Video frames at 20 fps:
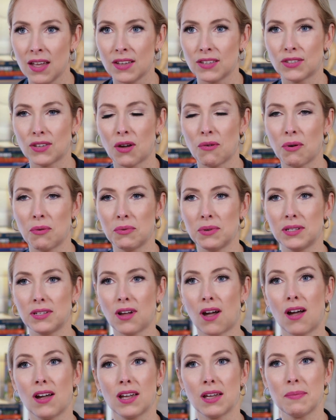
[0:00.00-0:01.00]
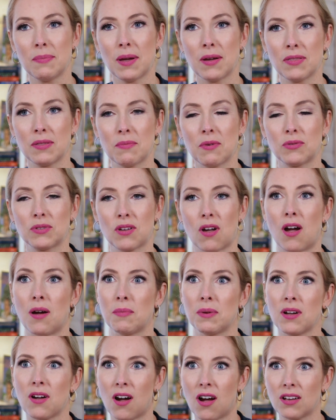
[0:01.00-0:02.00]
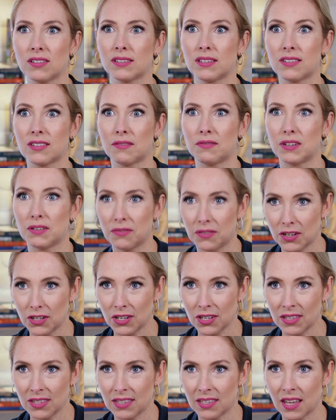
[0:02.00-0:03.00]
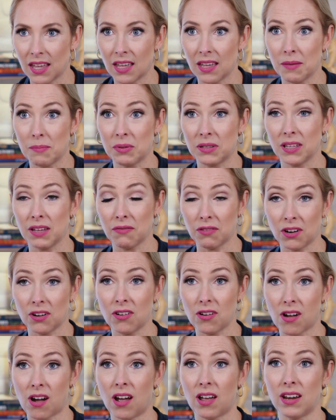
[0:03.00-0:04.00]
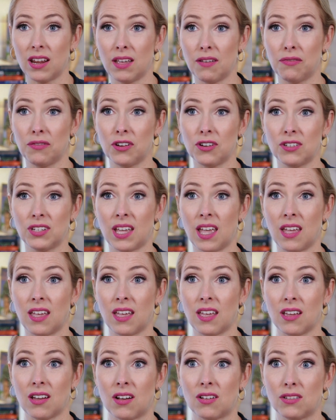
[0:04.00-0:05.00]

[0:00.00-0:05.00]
So when we talk about the most common causes of deficiency, believe it or not, if you're taking